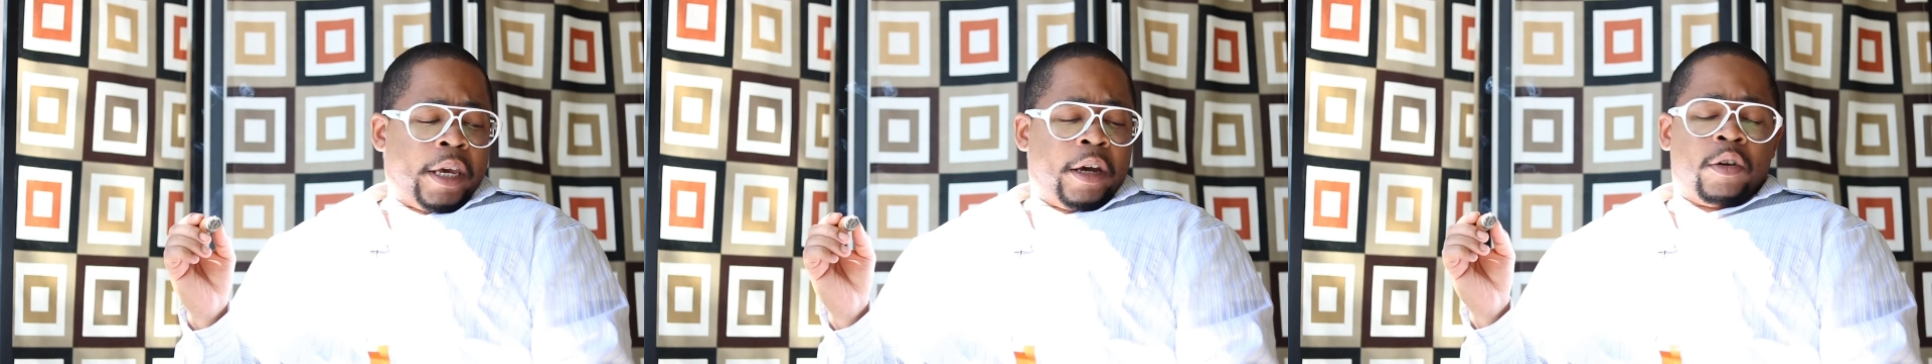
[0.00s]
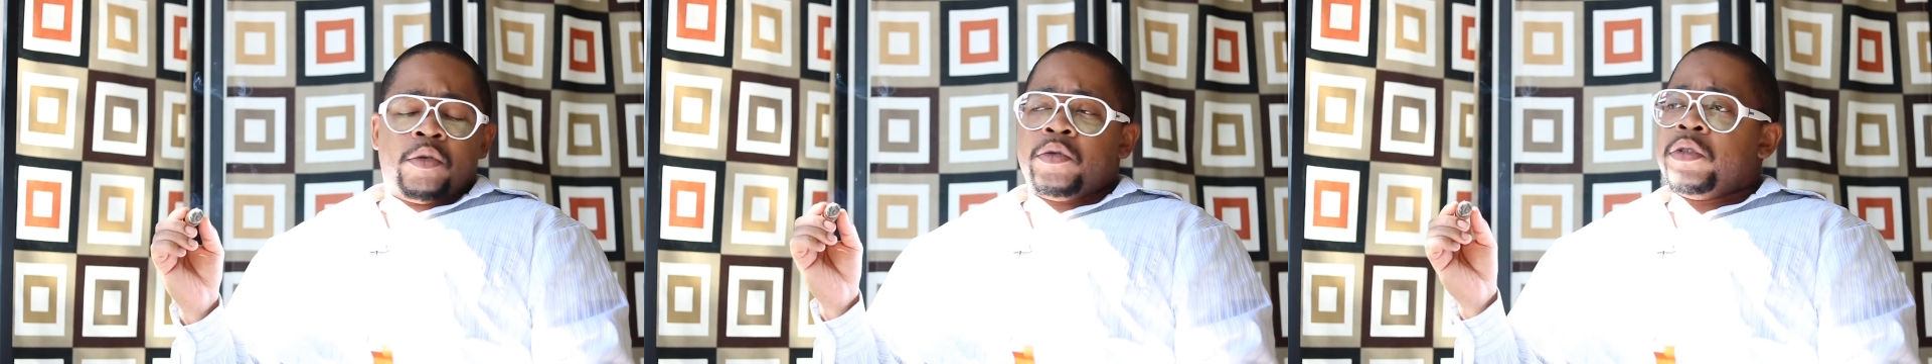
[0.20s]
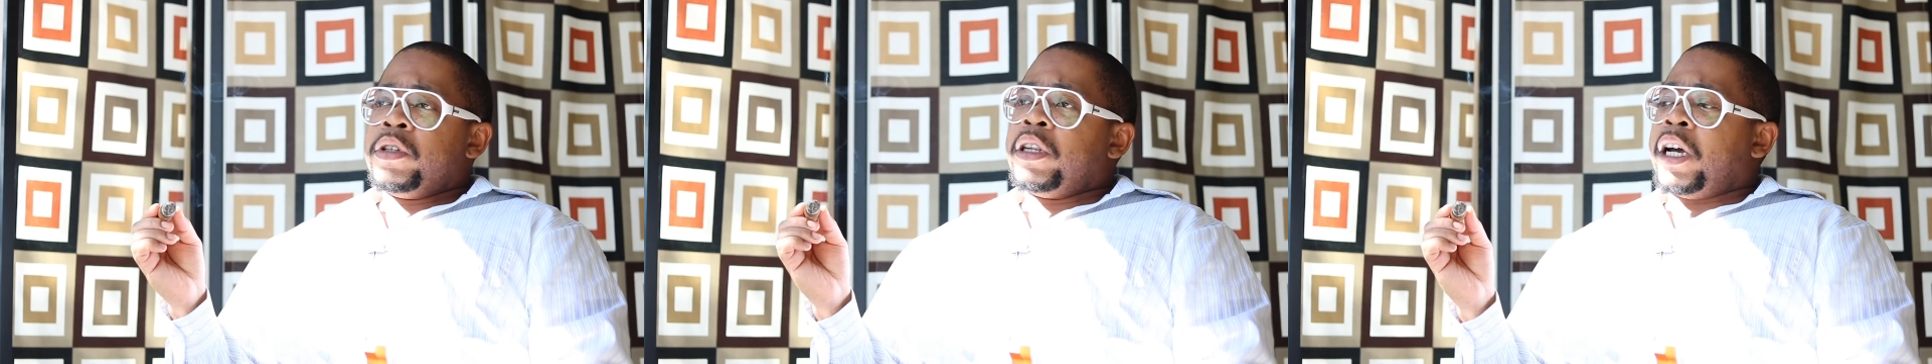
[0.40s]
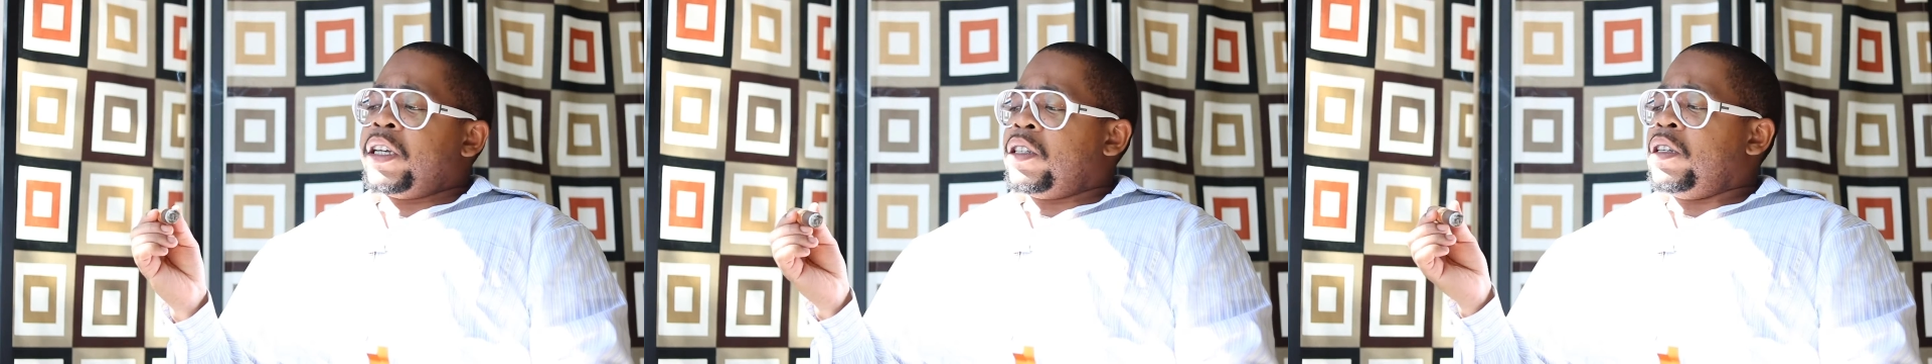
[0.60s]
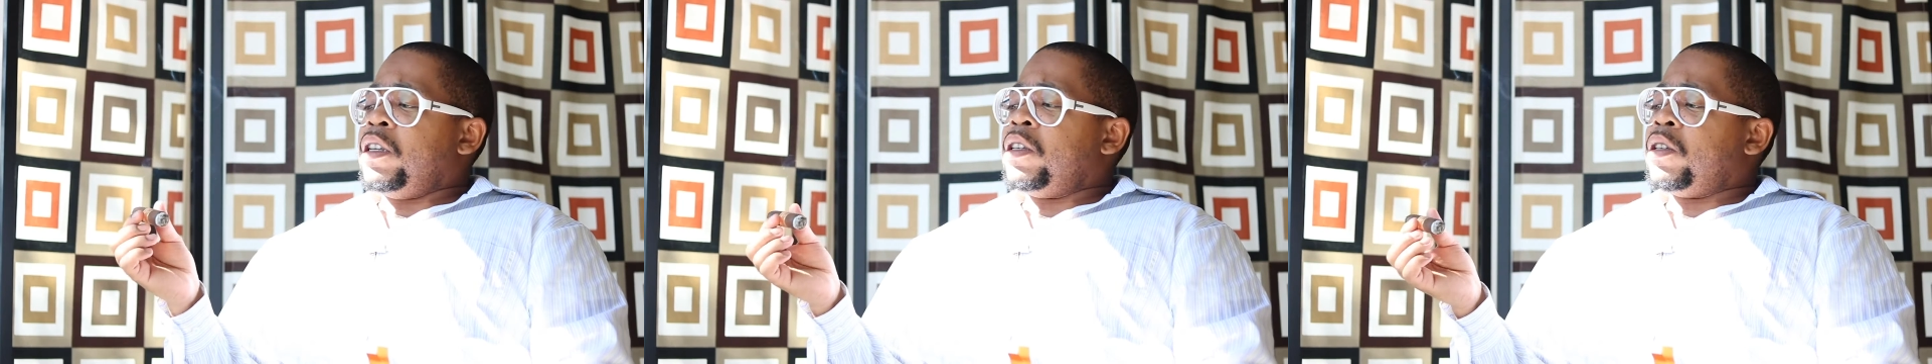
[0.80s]
held
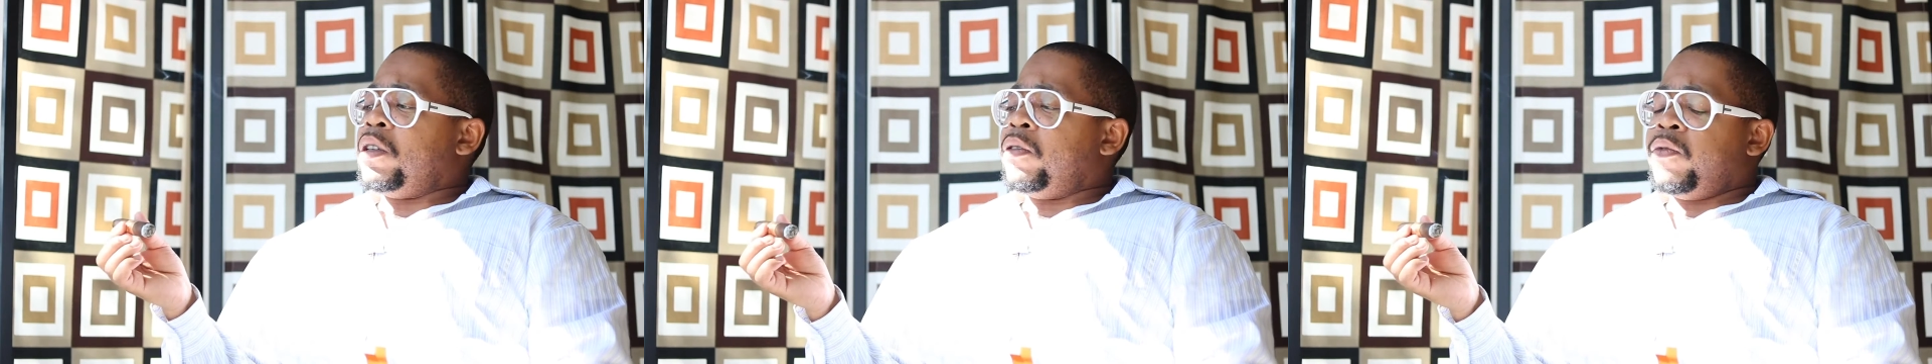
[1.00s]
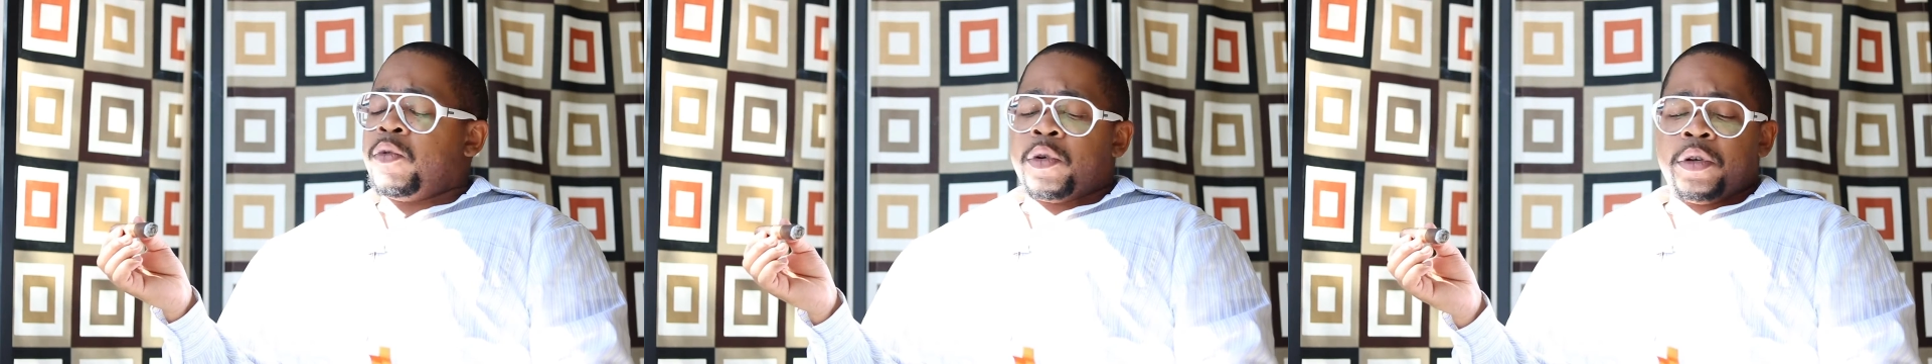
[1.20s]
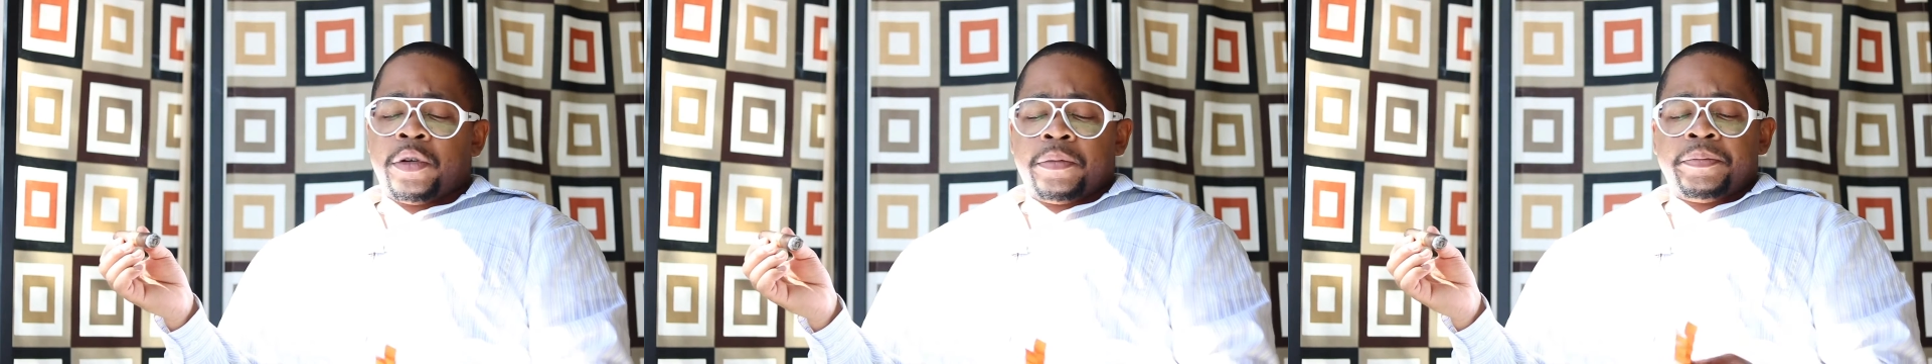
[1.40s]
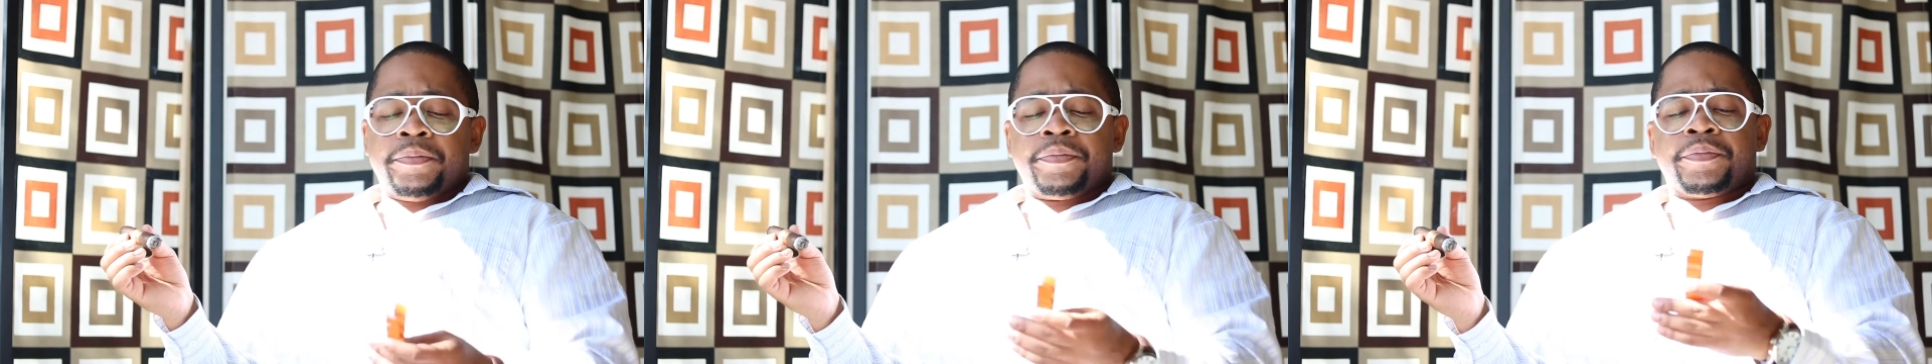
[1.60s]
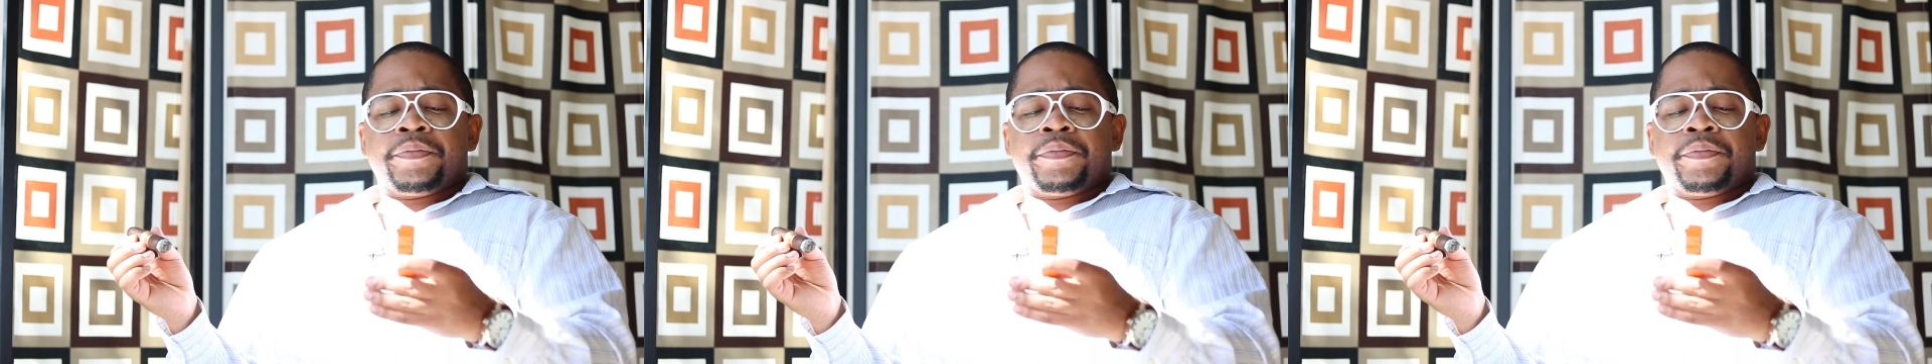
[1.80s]
nice and easily for you.